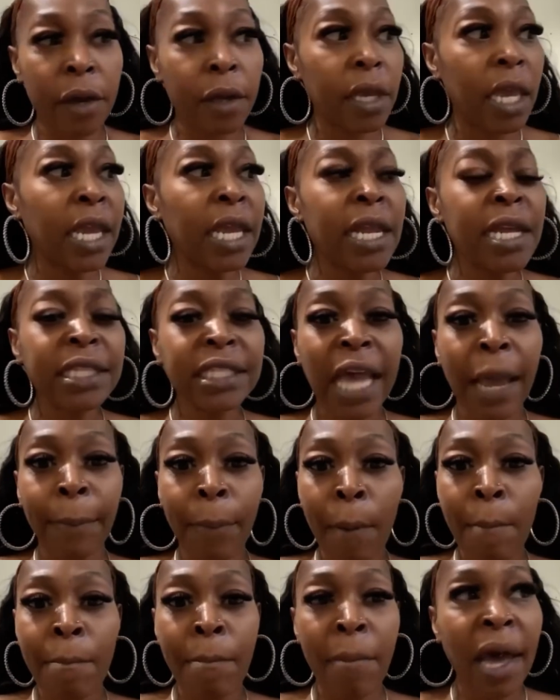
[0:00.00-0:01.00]
any type
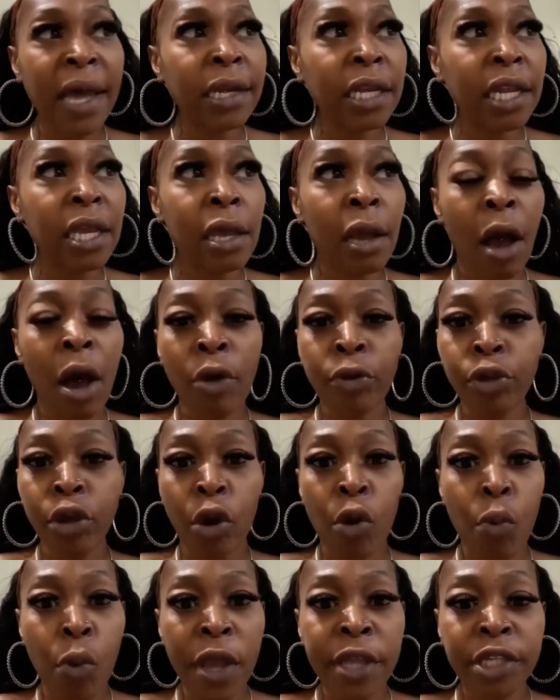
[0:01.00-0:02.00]
of money on your
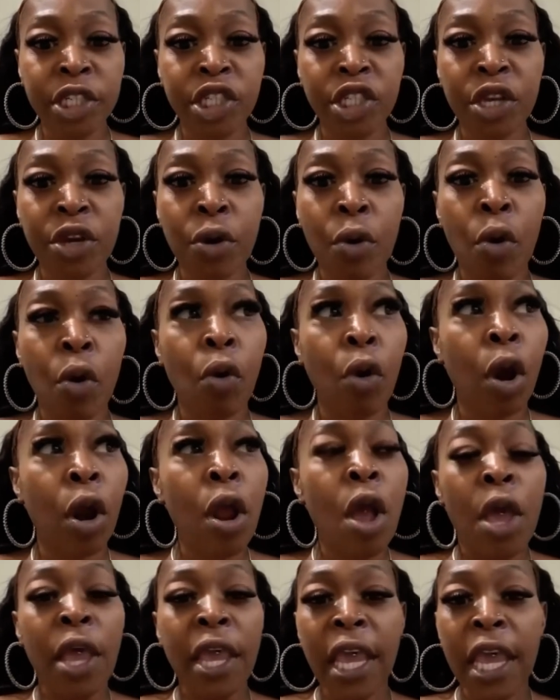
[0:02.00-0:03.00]
windshield or
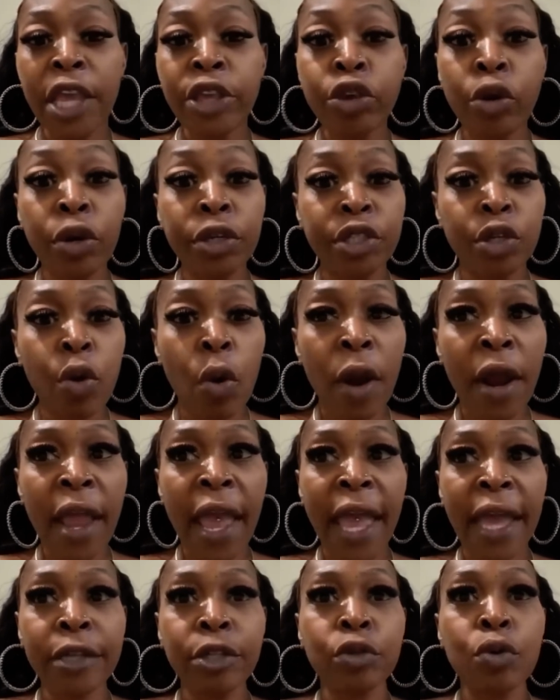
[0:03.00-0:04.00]
in your door
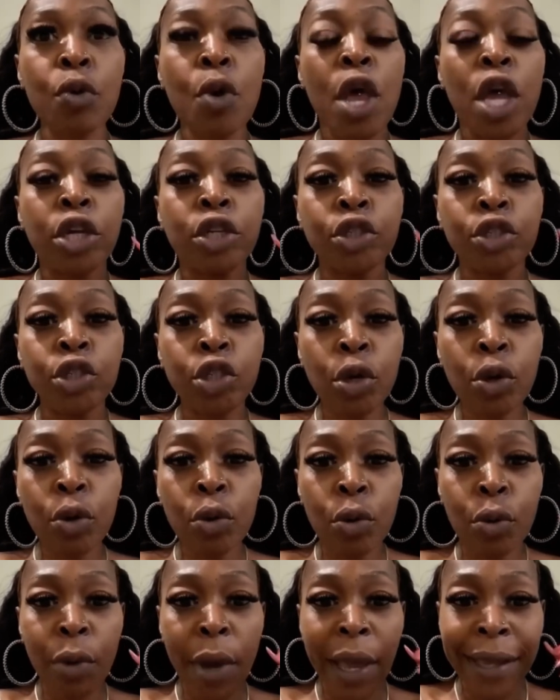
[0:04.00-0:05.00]
handle,
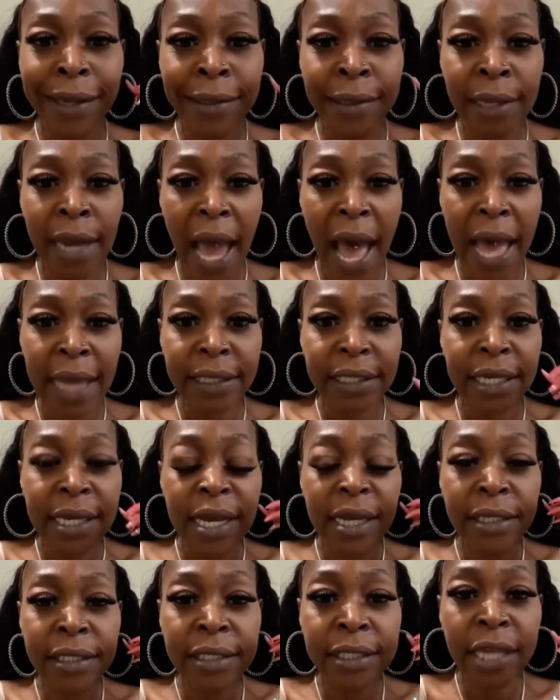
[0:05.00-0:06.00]
do not
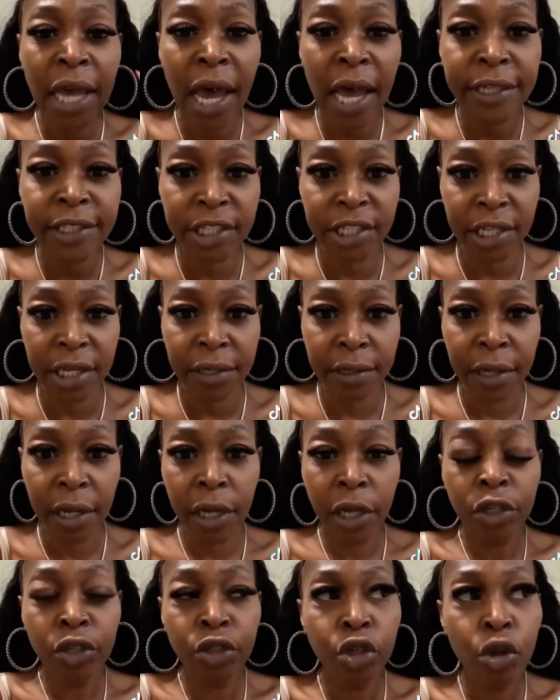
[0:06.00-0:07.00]
touch it.
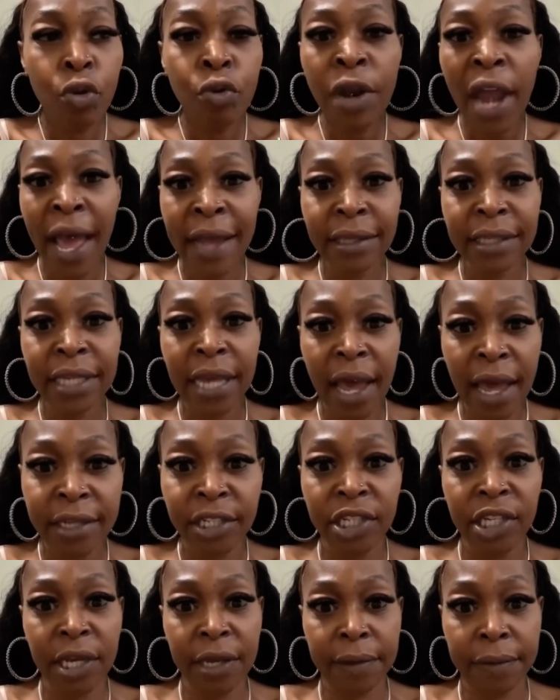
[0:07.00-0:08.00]
Do not
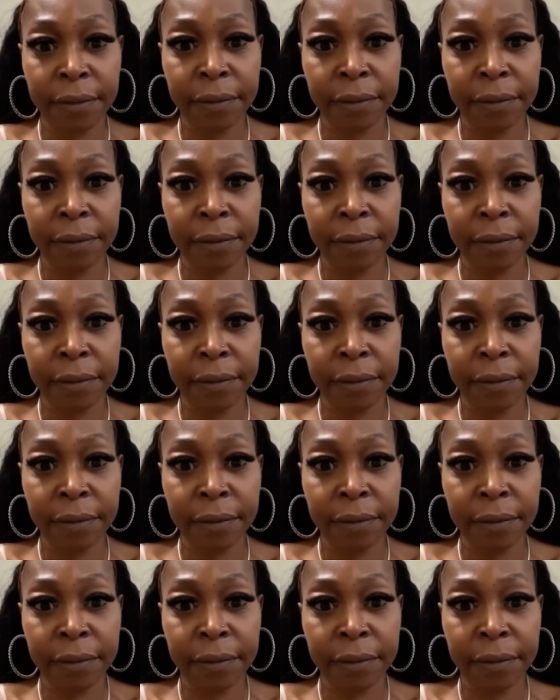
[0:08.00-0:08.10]
touch it.